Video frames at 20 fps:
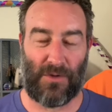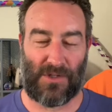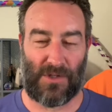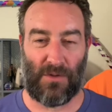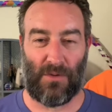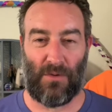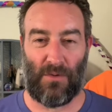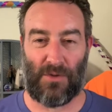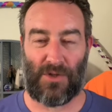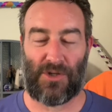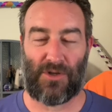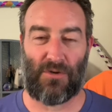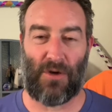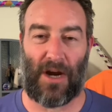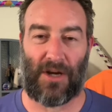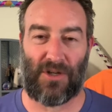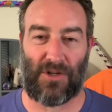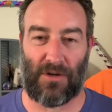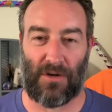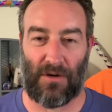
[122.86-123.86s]
to
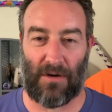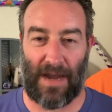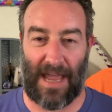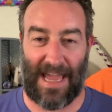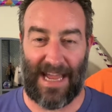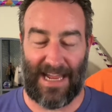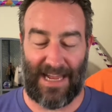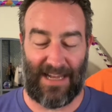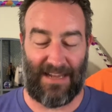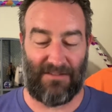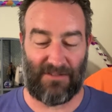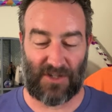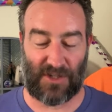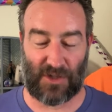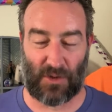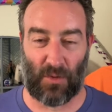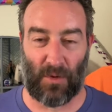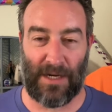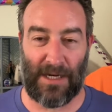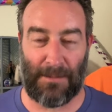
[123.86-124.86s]
structure a
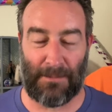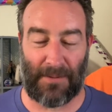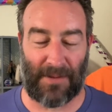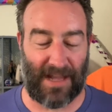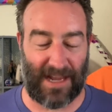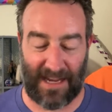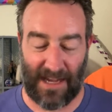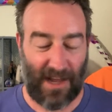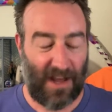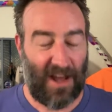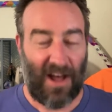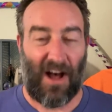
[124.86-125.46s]
screenplay